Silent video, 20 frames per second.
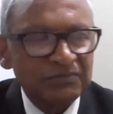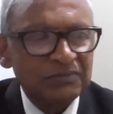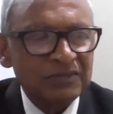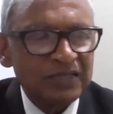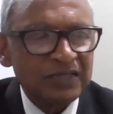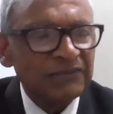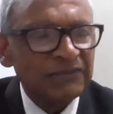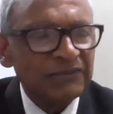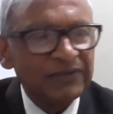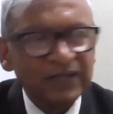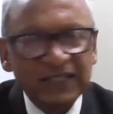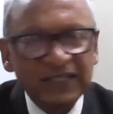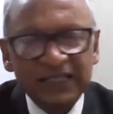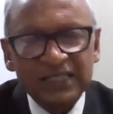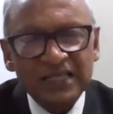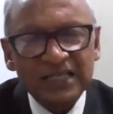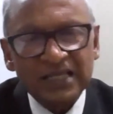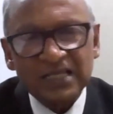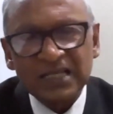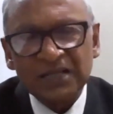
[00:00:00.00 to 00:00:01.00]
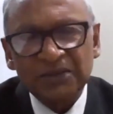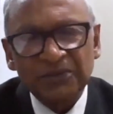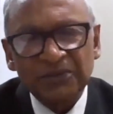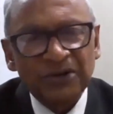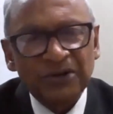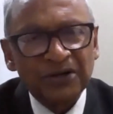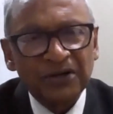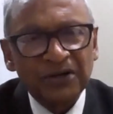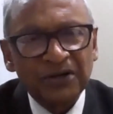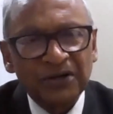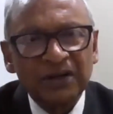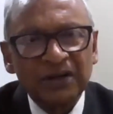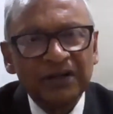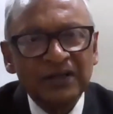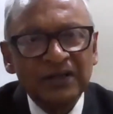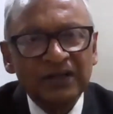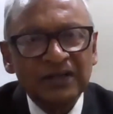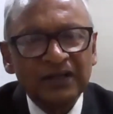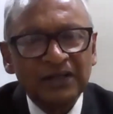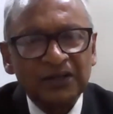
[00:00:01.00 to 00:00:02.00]
self-learning system or,
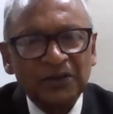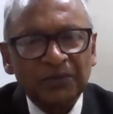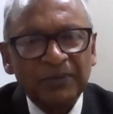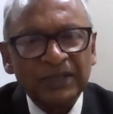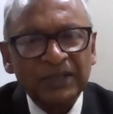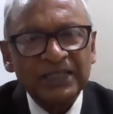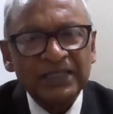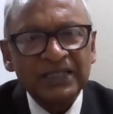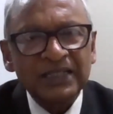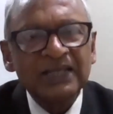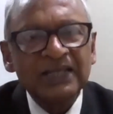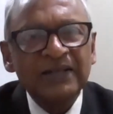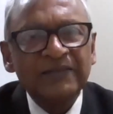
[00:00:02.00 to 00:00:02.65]
but